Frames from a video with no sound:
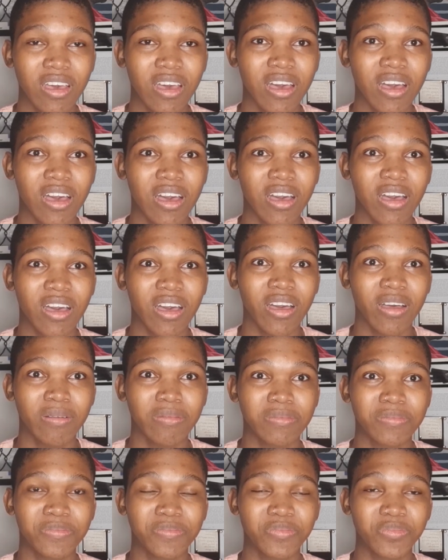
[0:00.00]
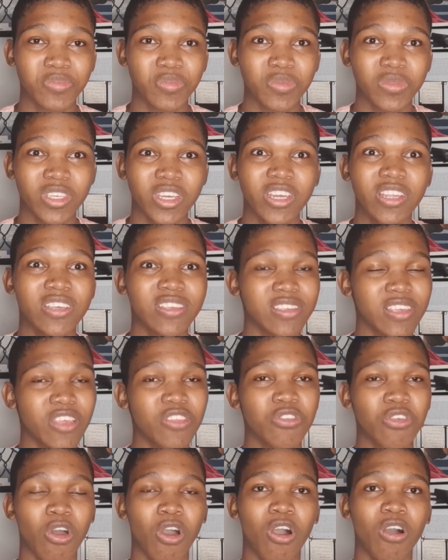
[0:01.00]
um, in a sense
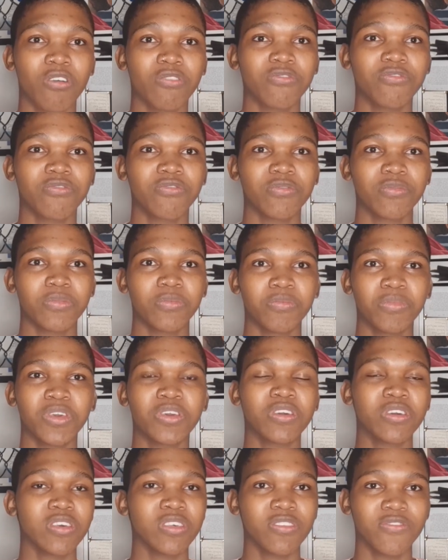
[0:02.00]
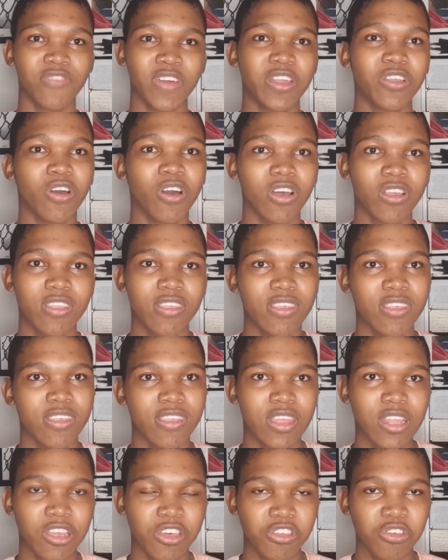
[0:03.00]
of, because fine arts is a
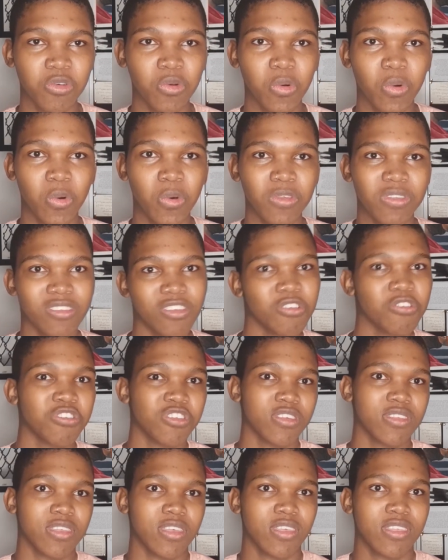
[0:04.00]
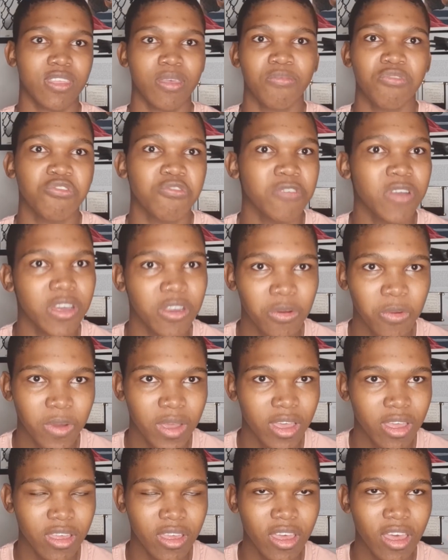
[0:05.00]
selection course, they didn't just accept you right
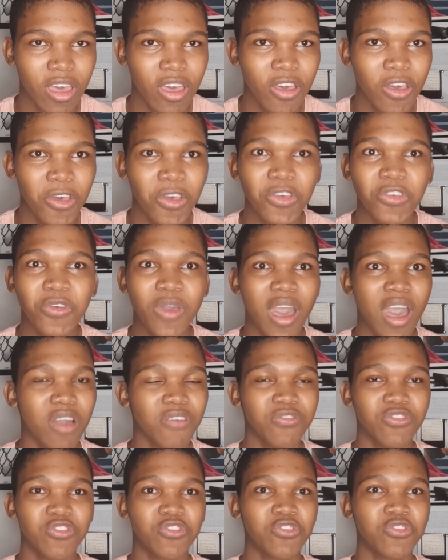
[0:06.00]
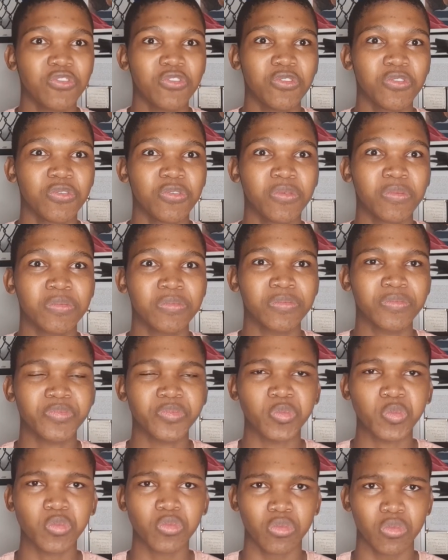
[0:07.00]
away. You have to
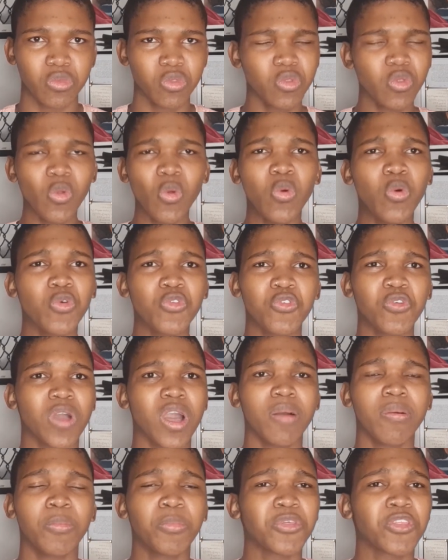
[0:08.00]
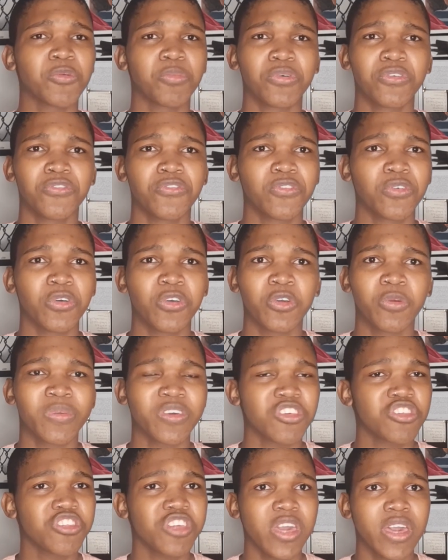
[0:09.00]
also come up with a portfolio. You
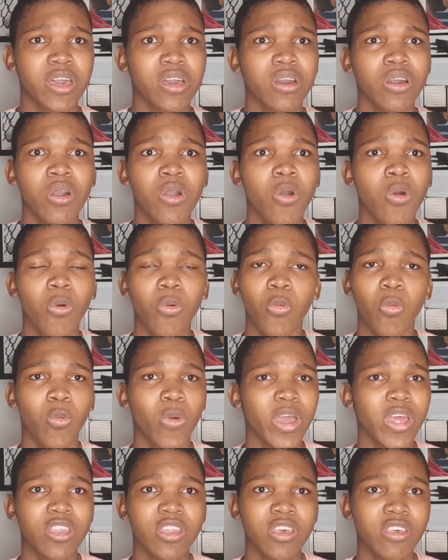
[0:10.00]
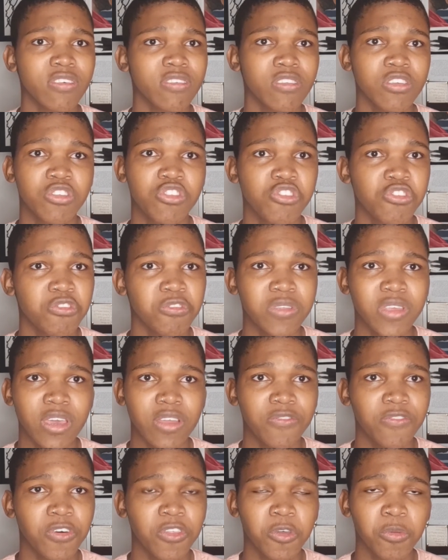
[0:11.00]
must check when is the due date for the